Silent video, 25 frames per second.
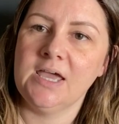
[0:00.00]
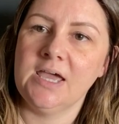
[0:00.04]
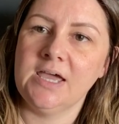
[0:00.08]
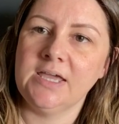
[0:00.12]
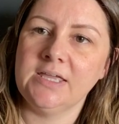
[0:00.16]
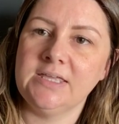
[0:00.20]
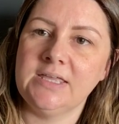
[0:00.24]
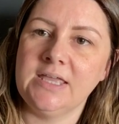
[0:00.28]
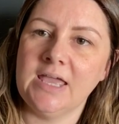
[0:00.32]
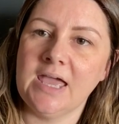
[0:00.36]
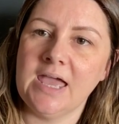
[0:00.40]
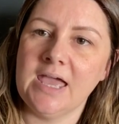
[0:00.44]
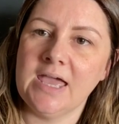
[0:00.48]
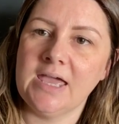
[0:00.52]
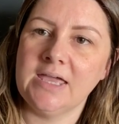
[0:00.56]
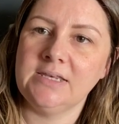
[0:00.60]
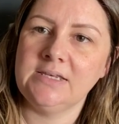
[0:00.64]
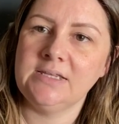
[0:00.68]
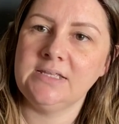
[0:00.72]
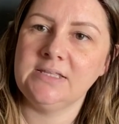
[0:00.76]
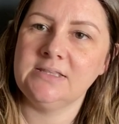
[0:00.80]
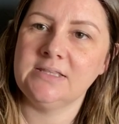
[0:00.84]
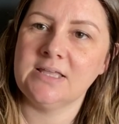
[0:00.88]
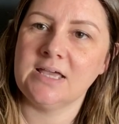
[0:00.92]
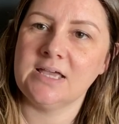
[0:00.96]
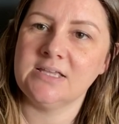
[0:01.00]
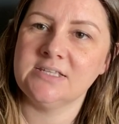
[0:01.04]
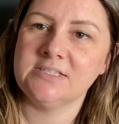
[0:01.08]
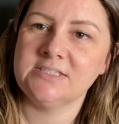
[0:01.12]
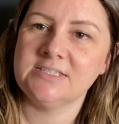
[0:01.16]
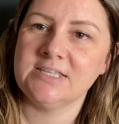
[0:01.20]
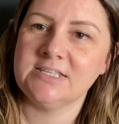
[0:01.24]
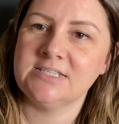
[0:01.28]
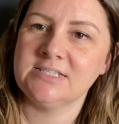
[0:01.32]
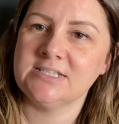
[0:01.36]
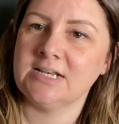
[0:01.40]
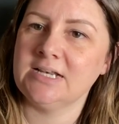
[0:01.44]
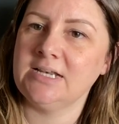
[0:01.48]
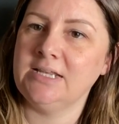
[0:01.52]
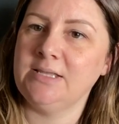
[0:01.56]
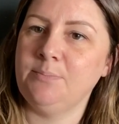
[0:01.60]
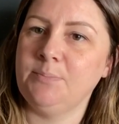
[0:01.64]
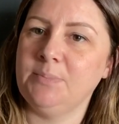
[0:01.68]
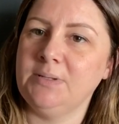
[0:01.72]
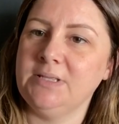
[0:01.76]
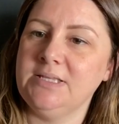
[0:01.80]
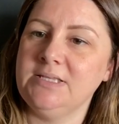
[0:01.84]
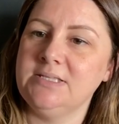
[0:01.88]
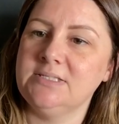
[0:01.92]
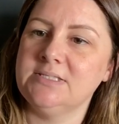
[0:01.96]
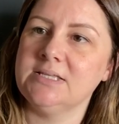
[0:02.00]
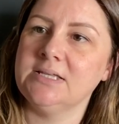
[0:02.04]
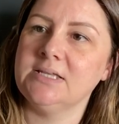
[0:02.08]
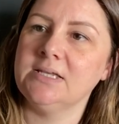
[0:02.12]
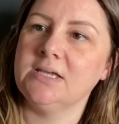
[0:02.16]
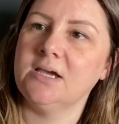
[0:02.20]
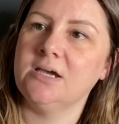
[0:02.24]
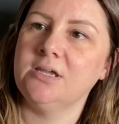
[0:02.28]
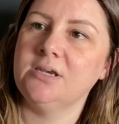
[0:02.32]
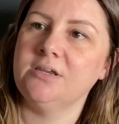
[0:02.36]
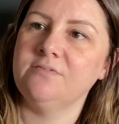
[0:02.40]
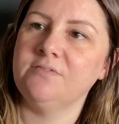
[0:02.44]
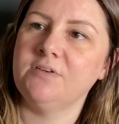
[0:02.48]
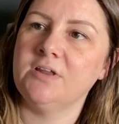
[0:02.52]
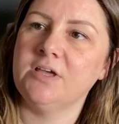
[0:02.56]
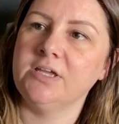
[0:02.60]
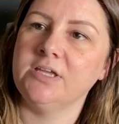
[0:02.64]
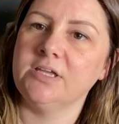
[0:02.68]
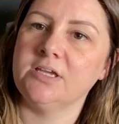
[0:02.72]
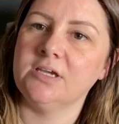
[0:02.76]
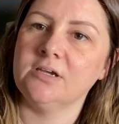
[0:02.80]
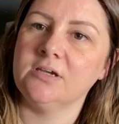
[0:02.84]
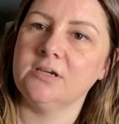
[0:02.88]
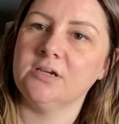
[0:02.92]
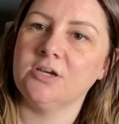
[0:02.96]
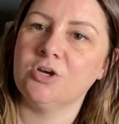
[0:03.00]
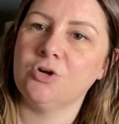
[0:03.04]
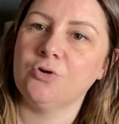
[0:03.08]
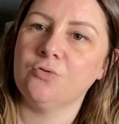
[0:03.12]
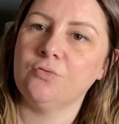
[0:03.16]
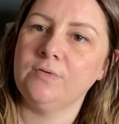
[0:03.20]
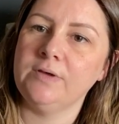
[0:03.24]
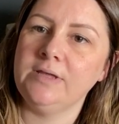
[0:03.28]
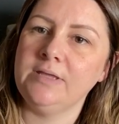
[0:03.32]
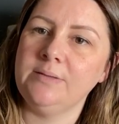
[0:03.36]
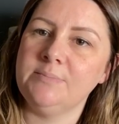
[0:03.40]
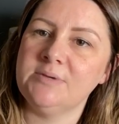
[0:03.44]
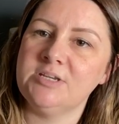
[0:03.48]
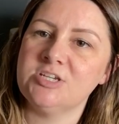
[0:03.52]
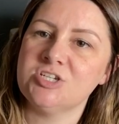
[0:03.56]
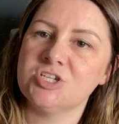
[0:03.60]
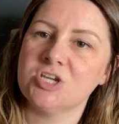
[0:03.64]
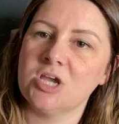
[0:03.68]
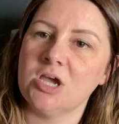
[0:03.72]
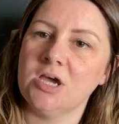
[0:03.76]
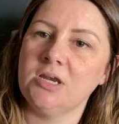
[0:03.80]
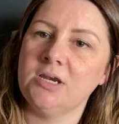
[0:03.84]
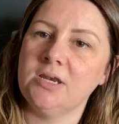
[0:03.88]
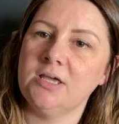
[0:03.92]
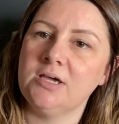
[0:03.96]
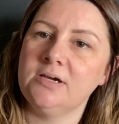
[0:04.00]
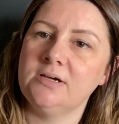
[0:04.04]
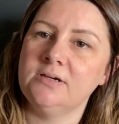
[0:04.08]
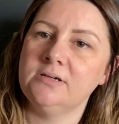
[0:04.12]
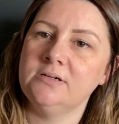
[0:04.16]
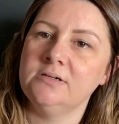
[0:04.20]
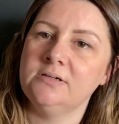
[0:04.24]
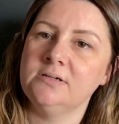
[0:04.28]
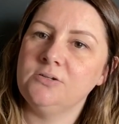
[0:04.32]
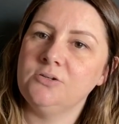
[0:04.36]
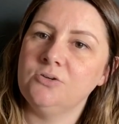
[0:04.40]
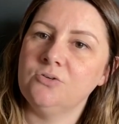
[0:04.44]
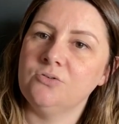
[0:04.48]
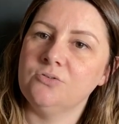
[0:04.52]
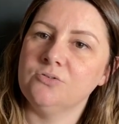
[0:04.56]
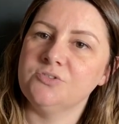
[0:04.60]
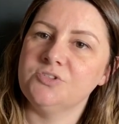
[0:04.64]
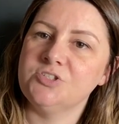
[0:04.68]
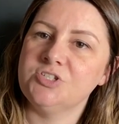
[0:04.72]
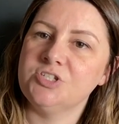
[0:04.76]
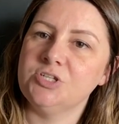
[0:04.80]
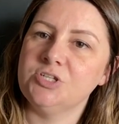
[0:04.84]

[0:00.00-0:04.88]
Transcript: Again, in that aesthetically pleasing kind of like creamish colour, not